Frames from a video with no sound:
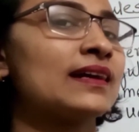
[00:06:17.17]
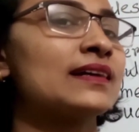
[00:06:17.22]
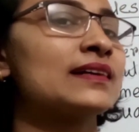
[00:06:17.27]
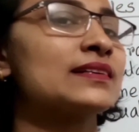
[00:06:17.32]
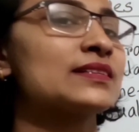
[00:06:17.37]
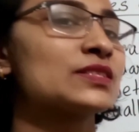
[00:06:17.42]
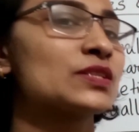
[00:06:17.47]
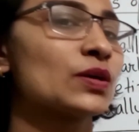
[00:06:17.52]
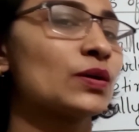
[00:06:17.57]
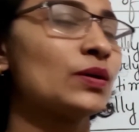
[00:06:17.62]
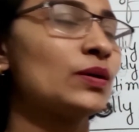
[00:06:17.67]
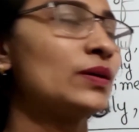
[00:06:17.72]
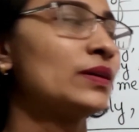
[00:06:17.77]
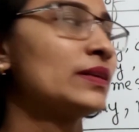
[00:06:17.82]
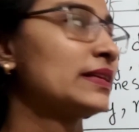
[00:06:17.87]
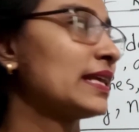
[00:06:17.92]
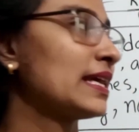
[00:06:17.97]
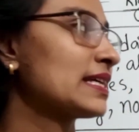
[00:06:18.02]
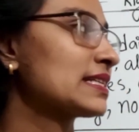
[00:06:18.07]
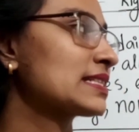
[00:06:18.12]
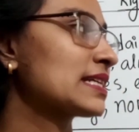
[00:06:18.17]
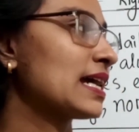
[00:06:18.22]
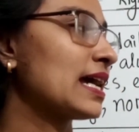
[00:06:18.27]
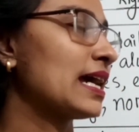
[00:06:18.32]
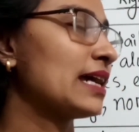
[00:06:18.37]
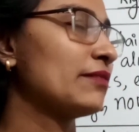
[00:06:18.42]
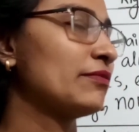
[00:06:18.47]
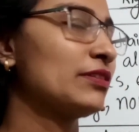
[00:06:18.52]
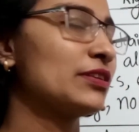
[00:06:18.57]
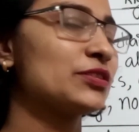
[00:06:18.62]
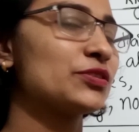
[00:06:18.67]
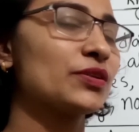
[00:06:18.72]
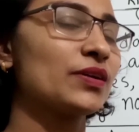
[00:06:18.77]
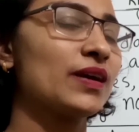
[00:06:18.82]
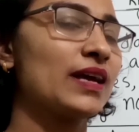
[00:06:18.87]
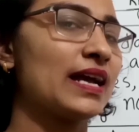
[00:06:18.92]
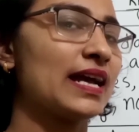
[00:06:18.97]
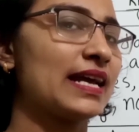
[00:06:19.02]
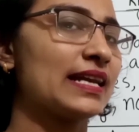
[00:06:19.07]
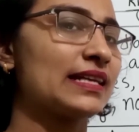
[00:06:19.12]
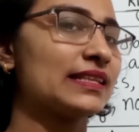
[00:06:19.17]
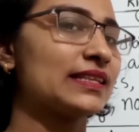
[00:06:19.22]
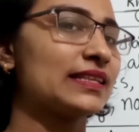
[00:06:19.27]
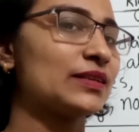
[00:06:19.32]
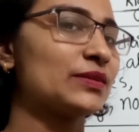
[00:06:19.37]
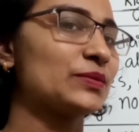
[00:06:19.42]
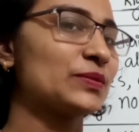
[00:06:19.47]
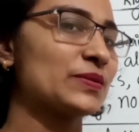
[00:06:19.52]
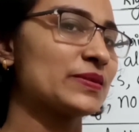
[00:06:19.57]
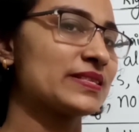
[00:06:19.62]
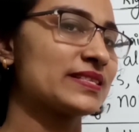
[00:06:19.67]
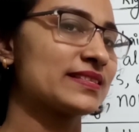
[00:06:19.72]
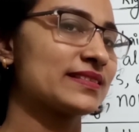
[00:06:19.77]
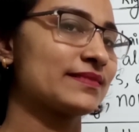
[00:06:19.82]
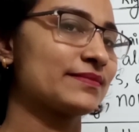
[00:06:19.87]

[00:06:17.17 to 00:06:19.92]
So, next I will show another rules.